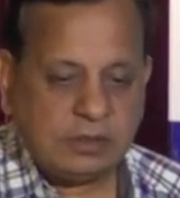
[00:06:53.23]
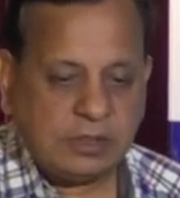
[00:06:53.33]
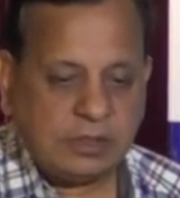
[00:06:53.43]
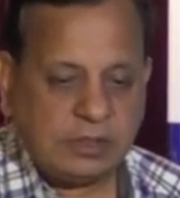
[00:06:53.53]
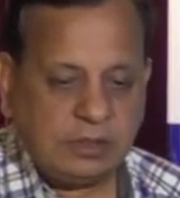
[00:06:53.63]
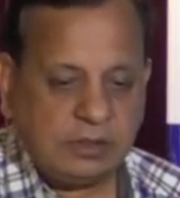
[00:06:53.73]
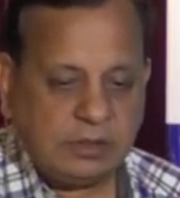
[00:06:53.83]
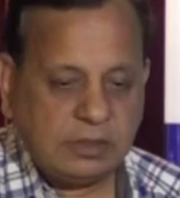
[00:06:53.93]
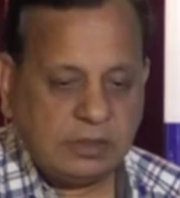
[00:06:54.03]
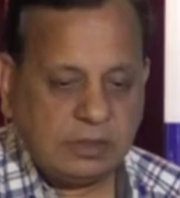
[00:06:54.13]
here,
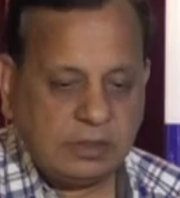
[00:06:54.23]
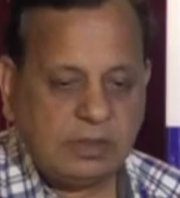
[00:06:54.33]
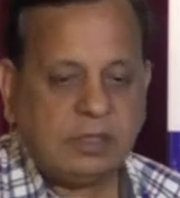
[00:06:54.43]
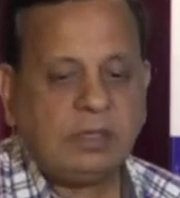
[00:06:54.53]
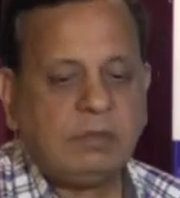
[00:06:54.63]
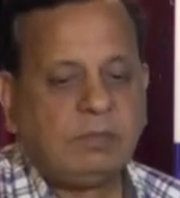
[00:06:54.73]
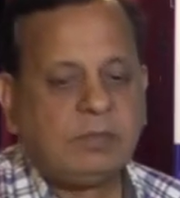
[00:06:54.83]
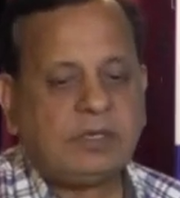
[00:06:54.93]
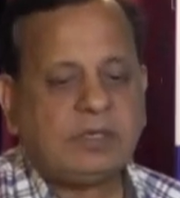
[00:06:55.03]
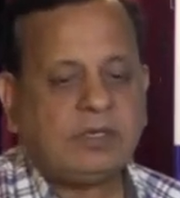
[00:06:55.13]

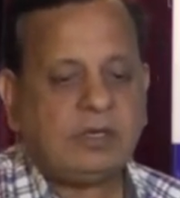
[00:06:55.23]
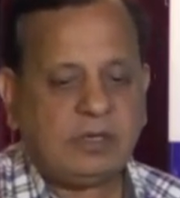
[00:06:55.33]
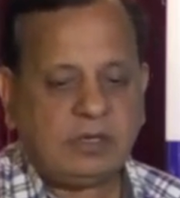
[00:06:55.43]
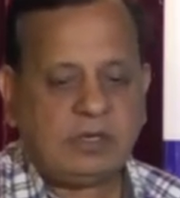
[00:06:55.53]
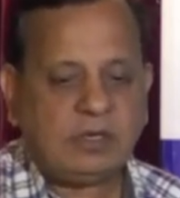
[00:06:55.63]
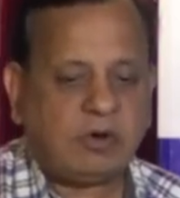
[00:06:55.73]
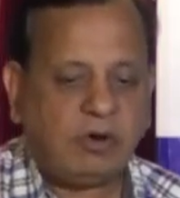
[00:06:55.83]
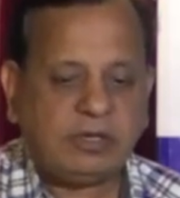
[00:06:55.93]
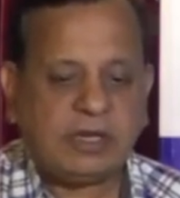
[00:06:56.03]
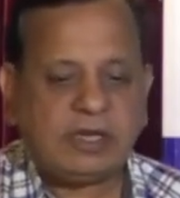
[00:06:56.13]
but
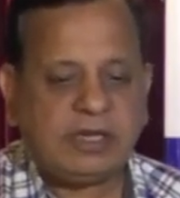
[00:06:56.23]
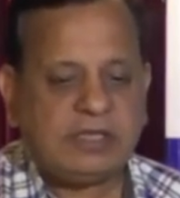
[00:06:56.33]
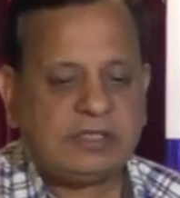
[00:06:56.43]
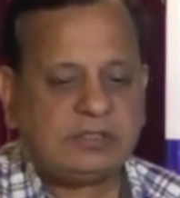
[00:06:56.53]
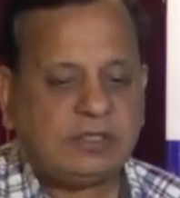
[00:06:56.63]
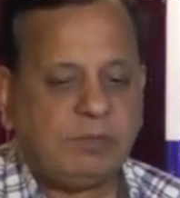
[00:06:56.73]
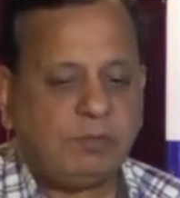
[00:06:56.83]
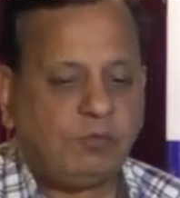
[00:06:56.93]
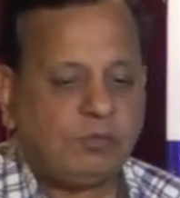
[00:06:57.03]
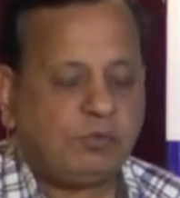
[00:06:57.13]
contractility is
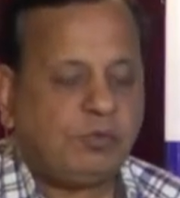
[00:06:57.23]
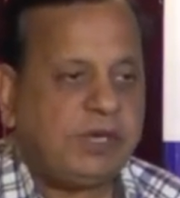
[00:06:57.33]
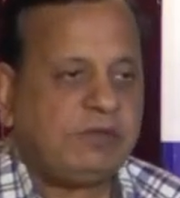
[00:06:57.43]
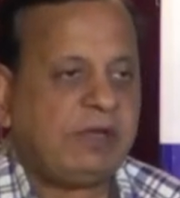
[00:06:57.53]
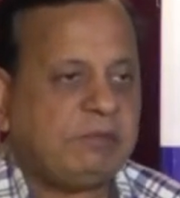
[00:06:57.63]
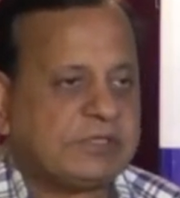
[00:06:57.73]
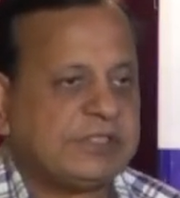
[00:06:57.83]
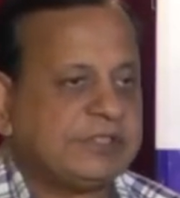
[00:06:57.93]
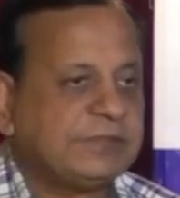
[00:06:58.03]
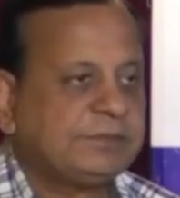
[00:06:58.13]
improved to
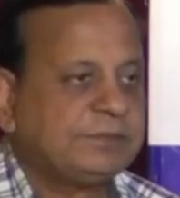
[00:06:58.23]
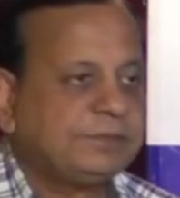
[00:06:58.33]
25%.